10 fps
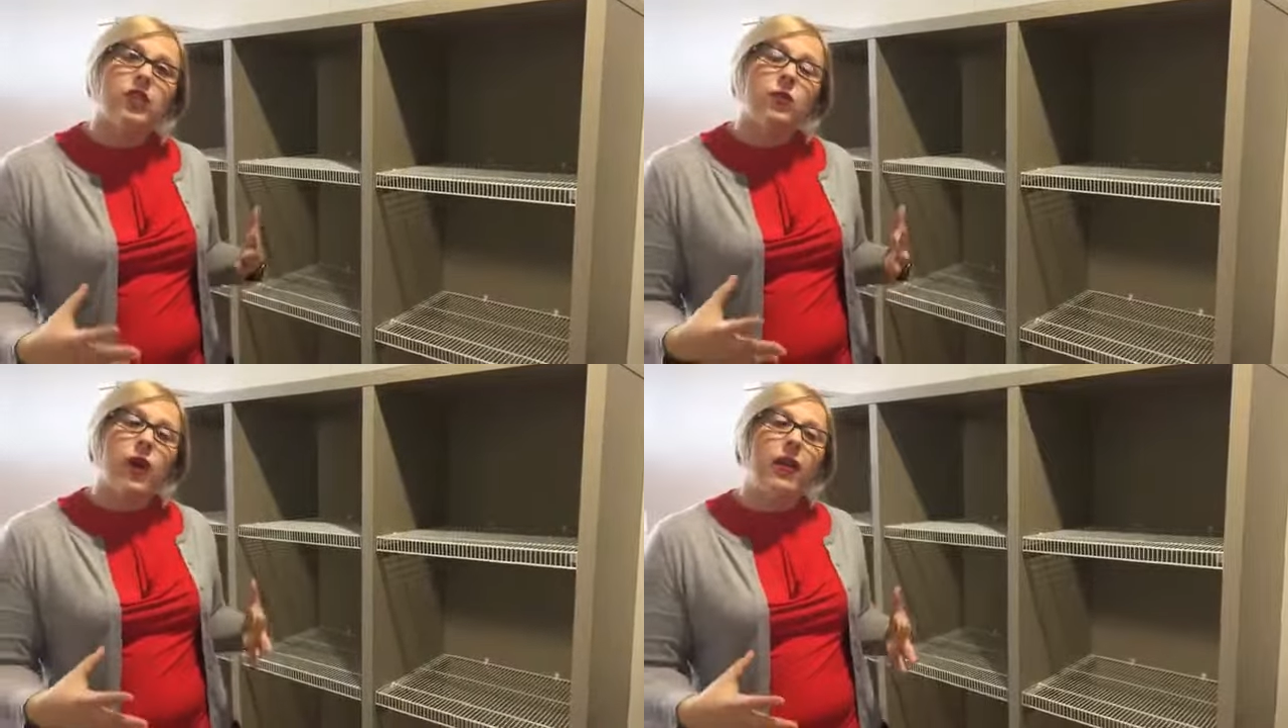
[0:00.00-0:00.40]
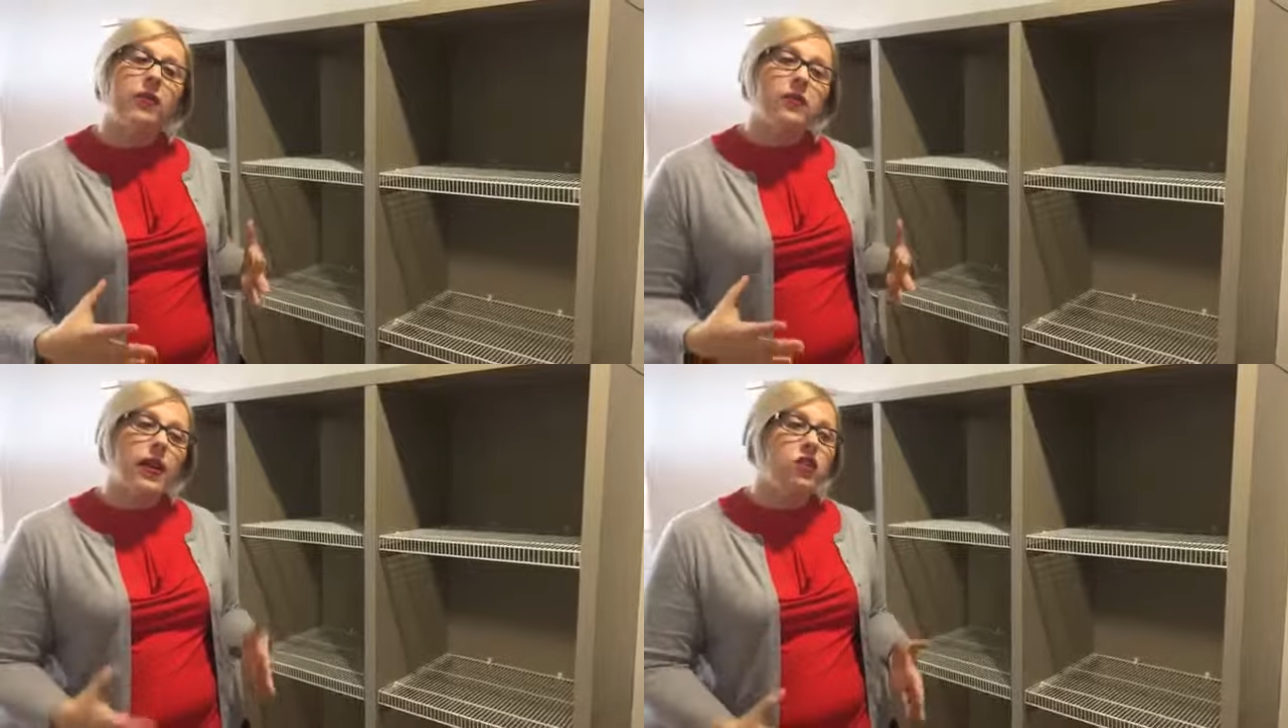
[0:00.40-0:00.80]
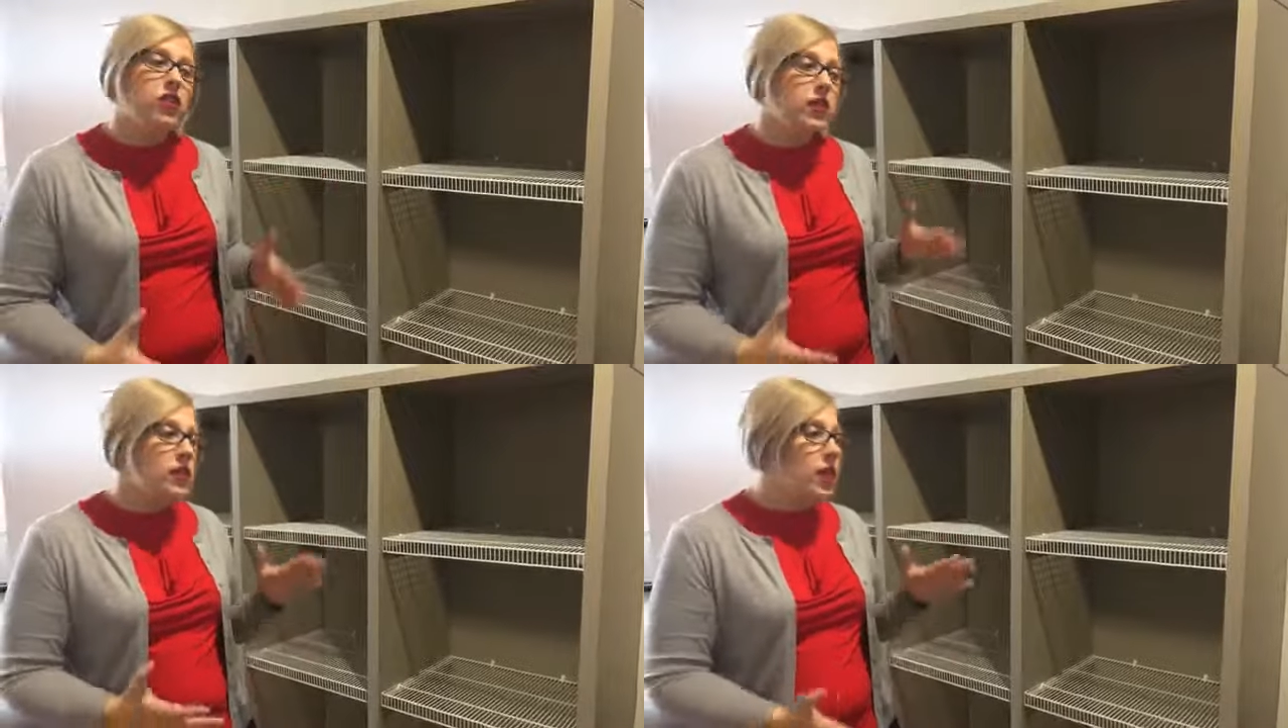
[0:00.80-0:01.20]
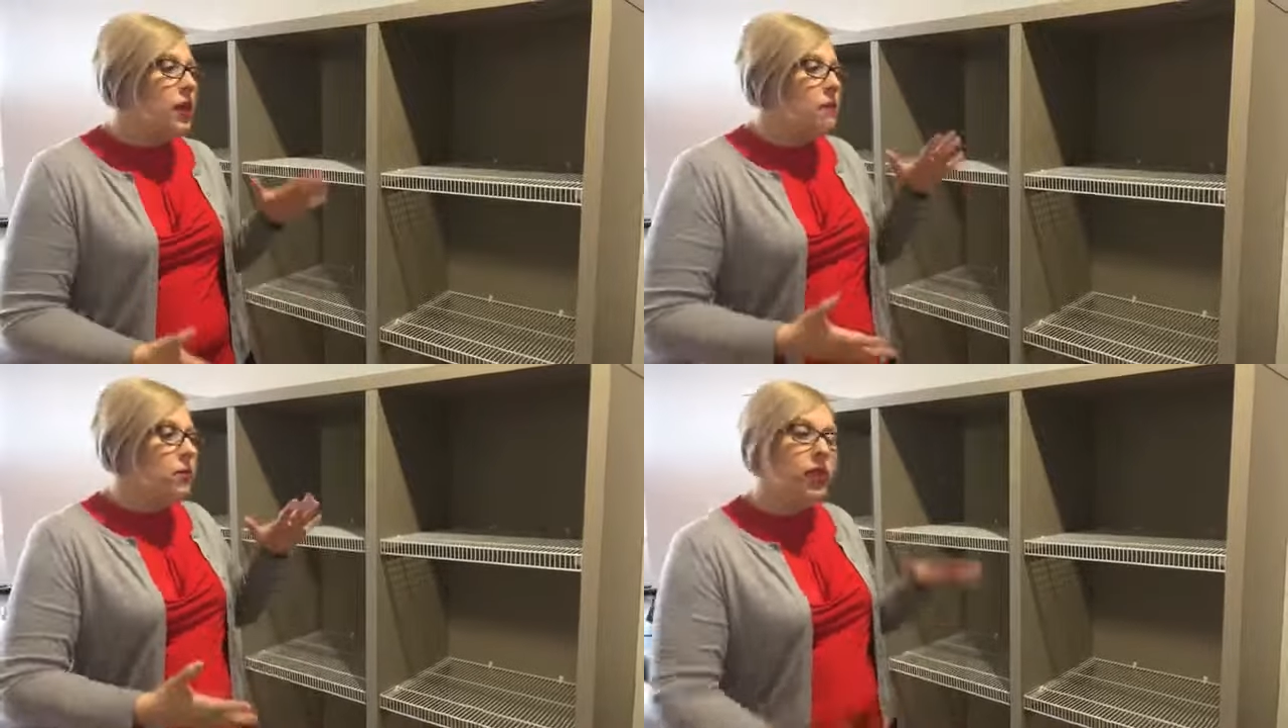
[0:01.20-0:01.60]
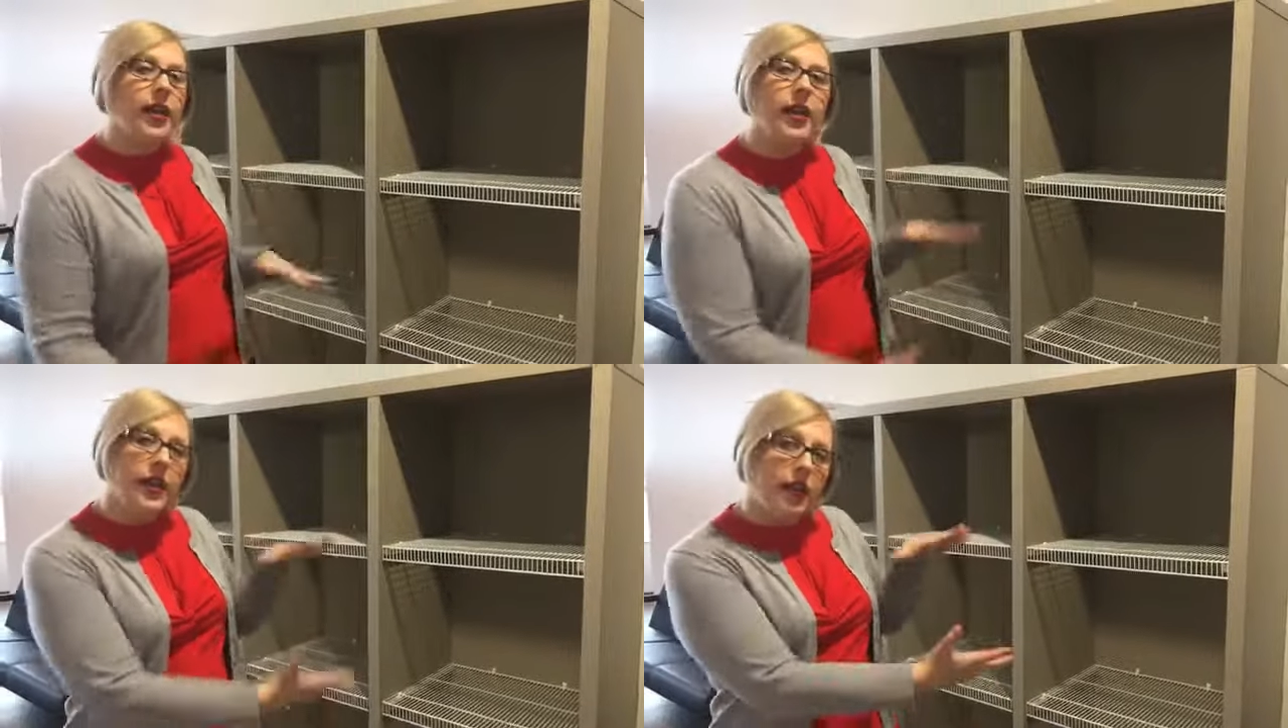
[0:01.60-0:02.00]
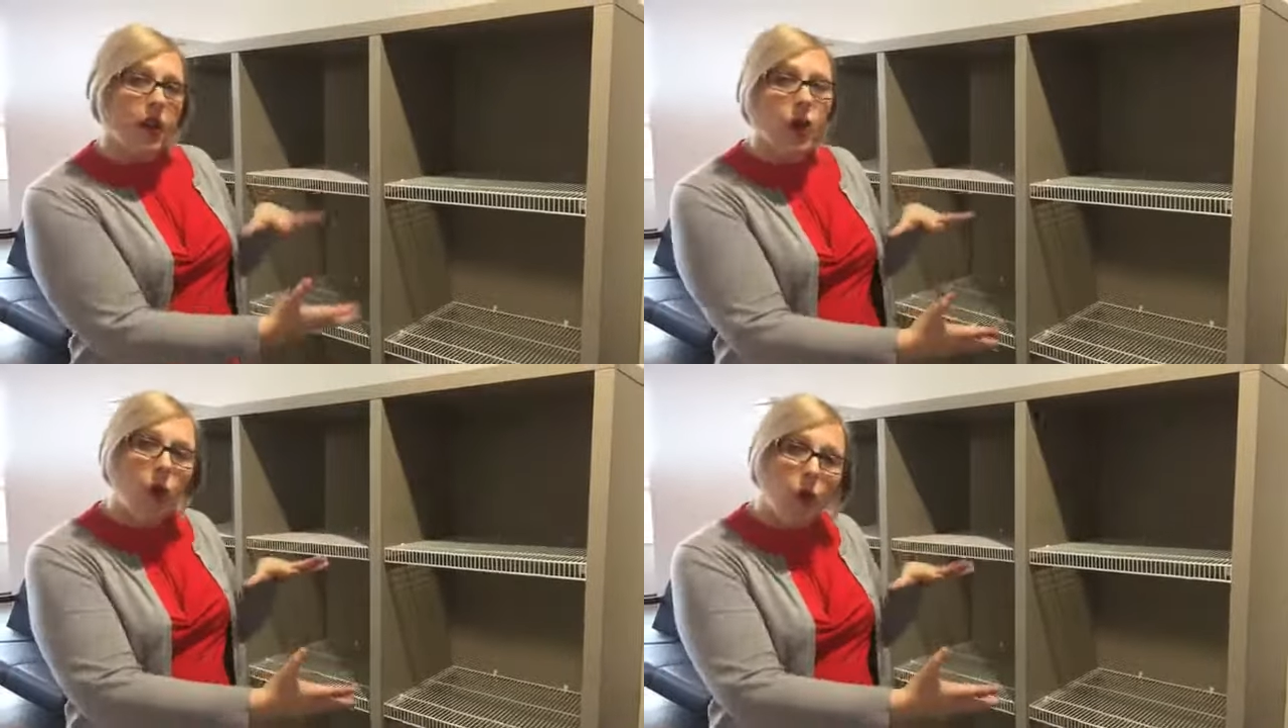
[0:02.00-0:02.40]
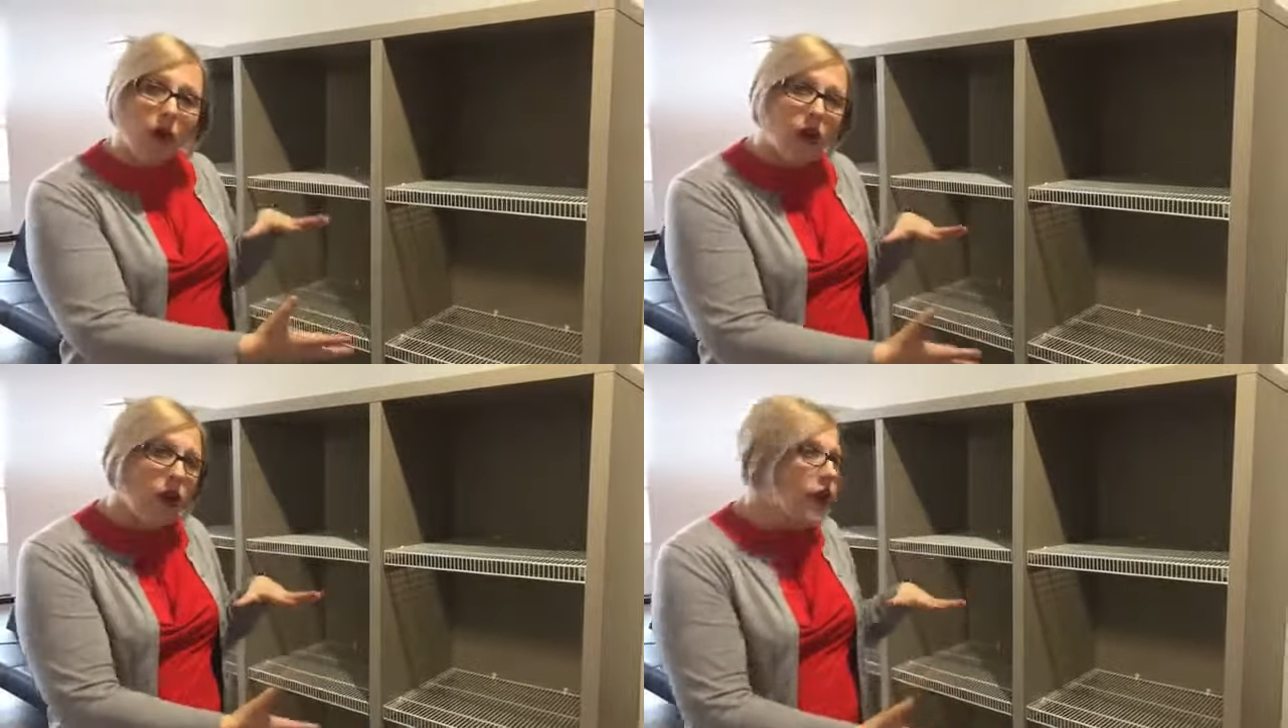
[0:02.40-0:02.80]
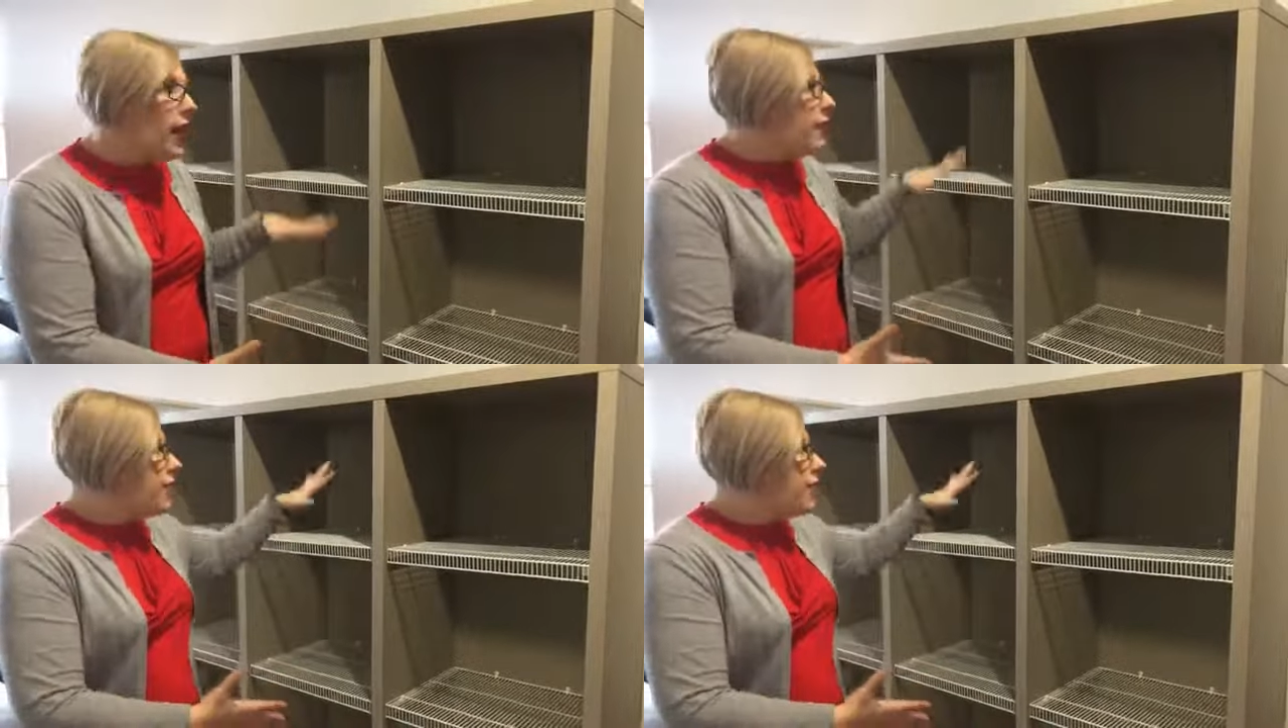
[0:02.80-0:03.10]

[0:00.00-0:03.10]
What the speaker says: So rather than just putting it in a corner,